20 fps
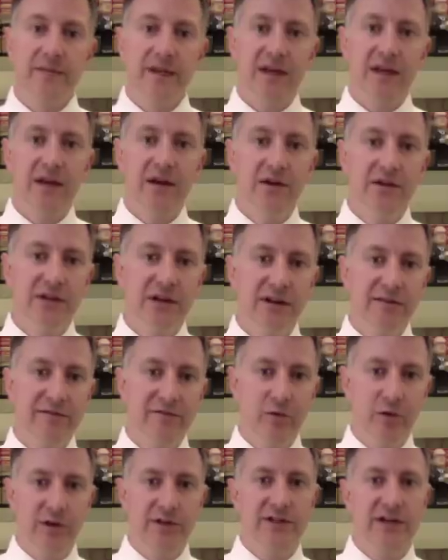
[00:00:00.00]
Here's how
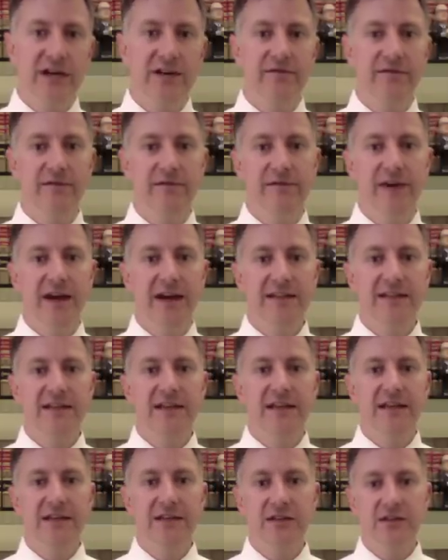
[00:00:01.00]
Forecite from
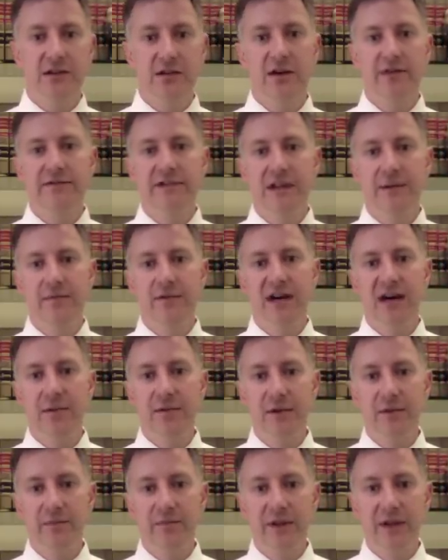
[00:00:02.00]
Fastcase solves that
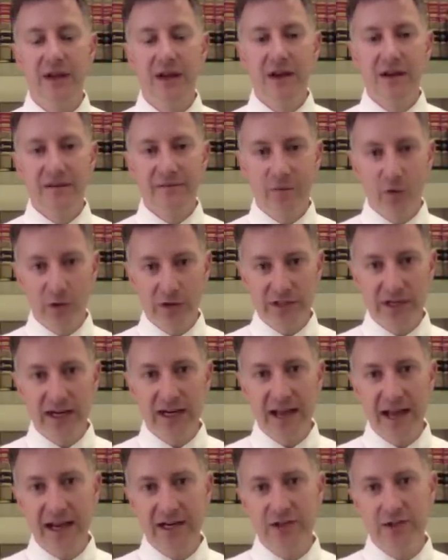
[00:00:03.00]
problem.
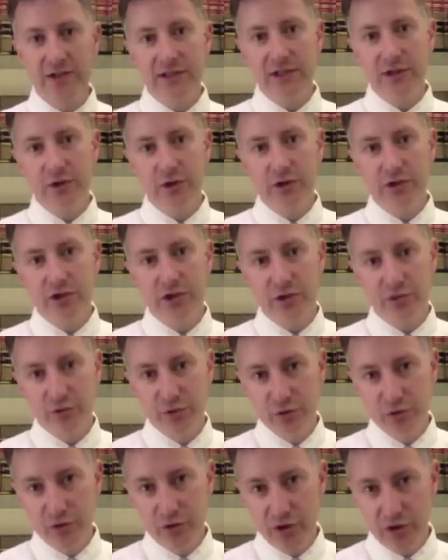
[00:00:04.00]
Forecite actually looks
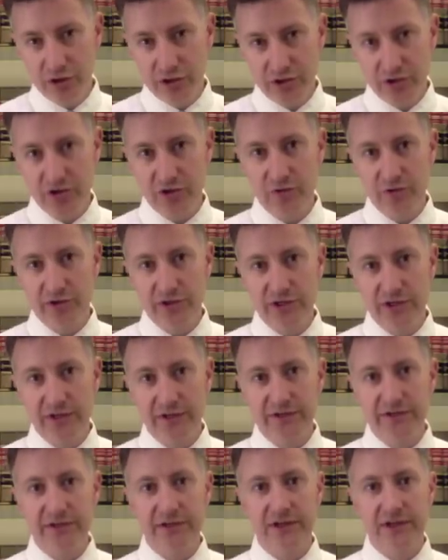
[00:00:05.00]
through your search
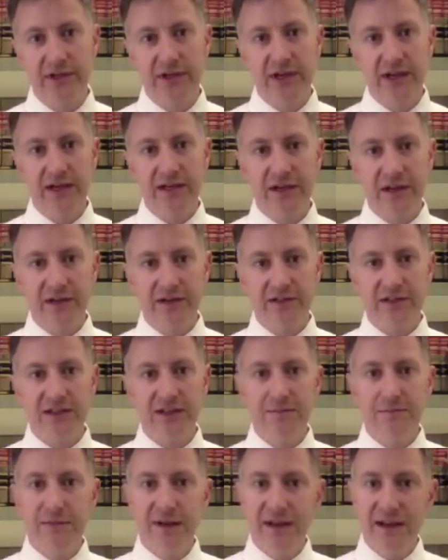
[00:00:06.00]
results and does
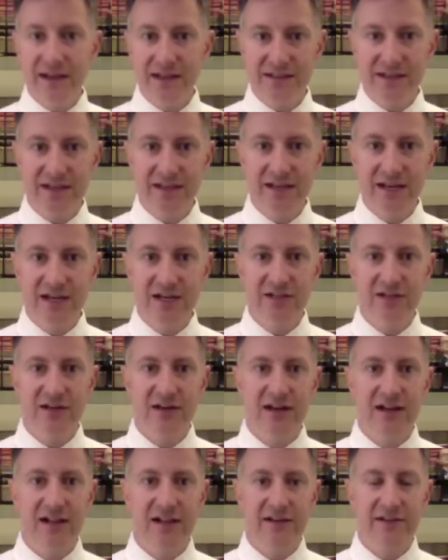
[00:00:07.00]
immediate
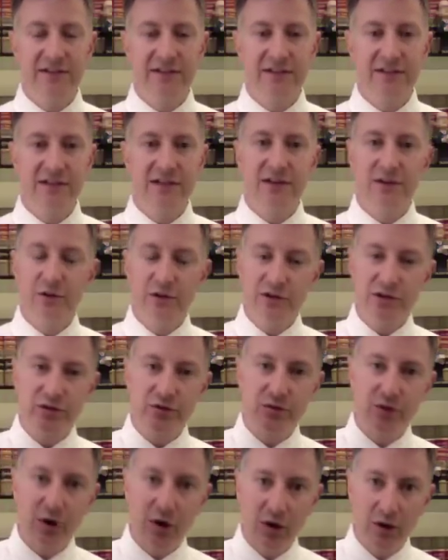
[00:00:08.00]
citation analysis. It looks
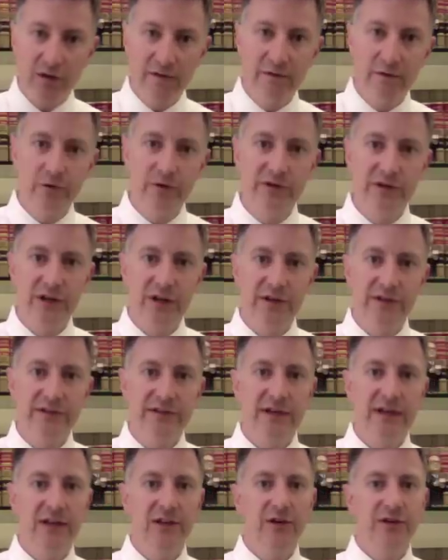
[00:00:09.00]
through all of the
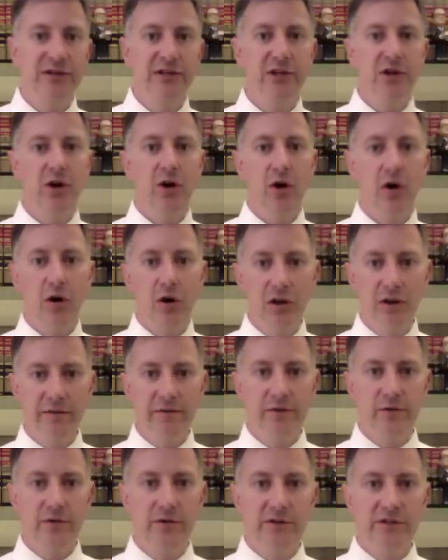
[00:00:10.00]
results and looks at
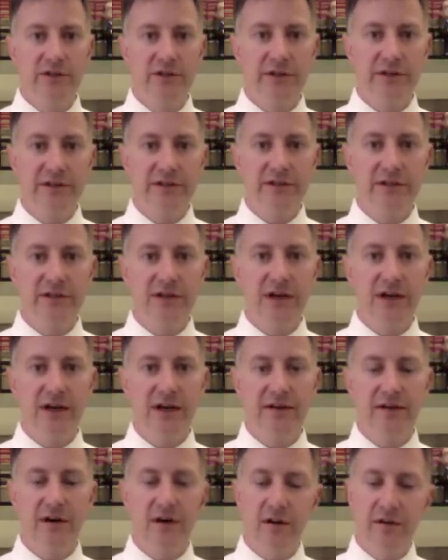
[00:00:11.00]
all of the results,
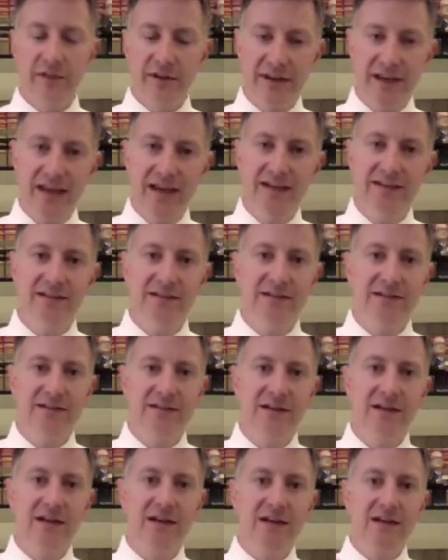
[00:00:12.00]
all the
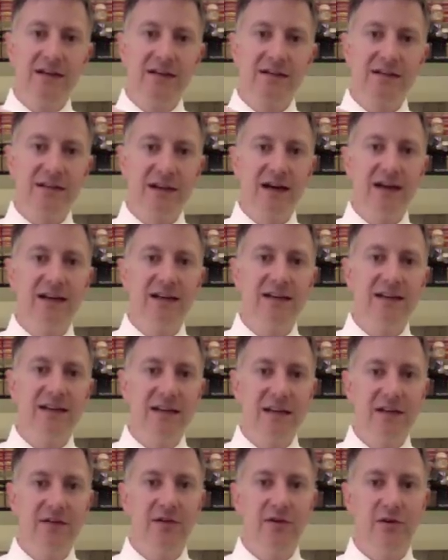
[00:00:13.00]
cases cited
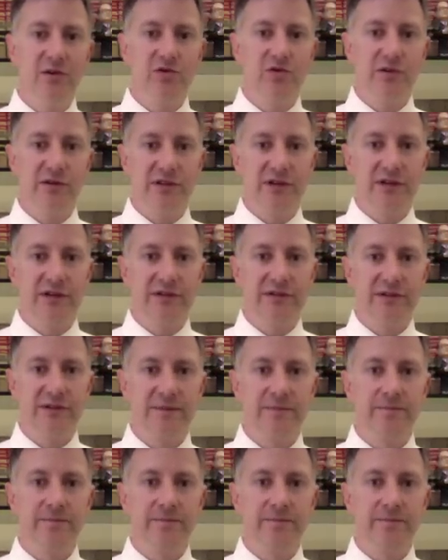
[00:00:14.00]
in those results.